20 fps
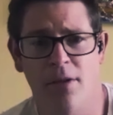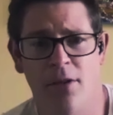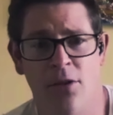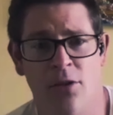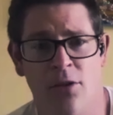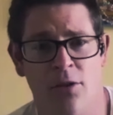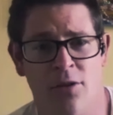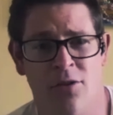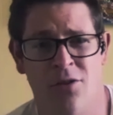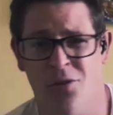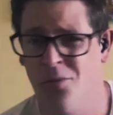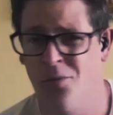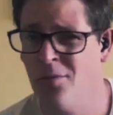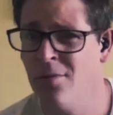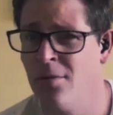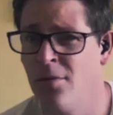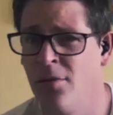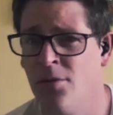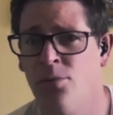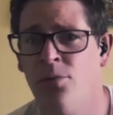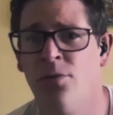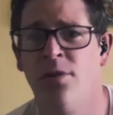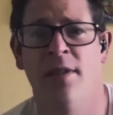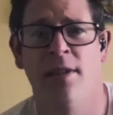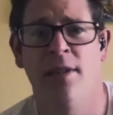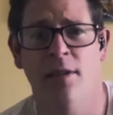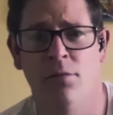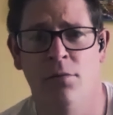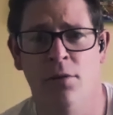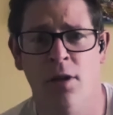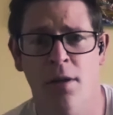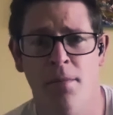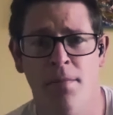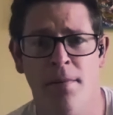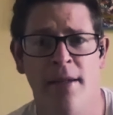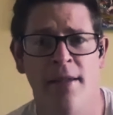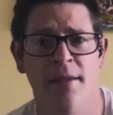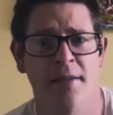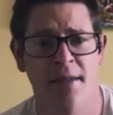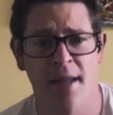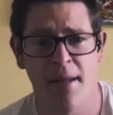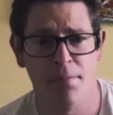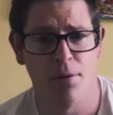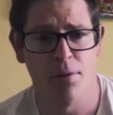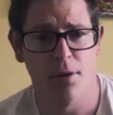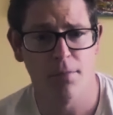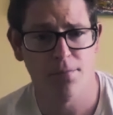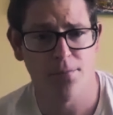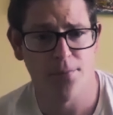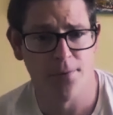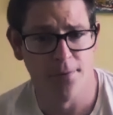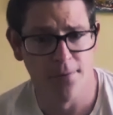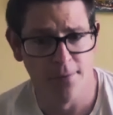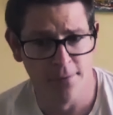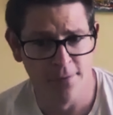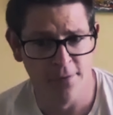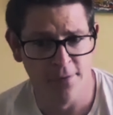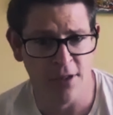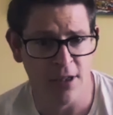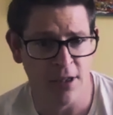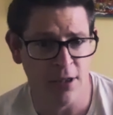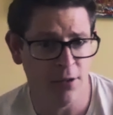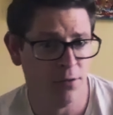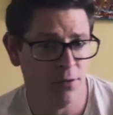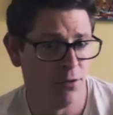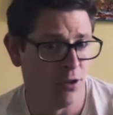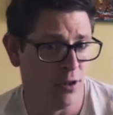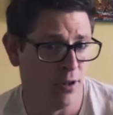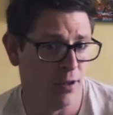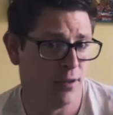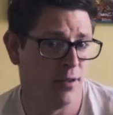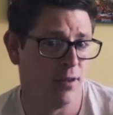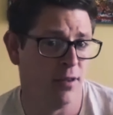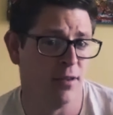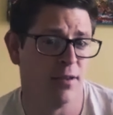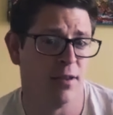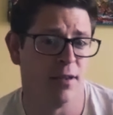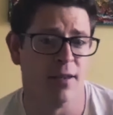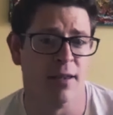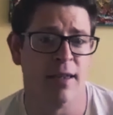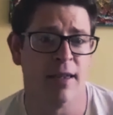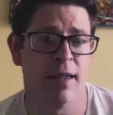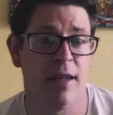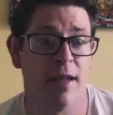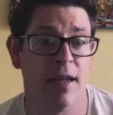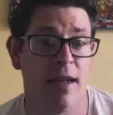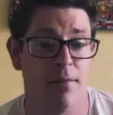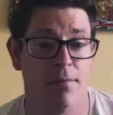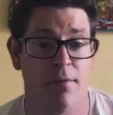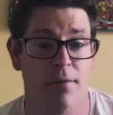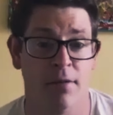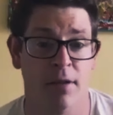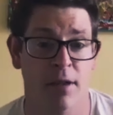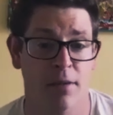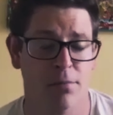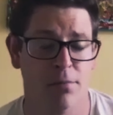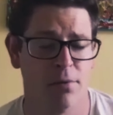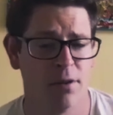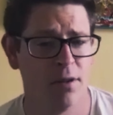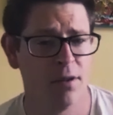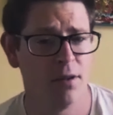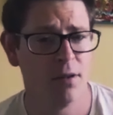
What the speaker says: So was that quite a big step up for you to suddenly get your head around Ableton?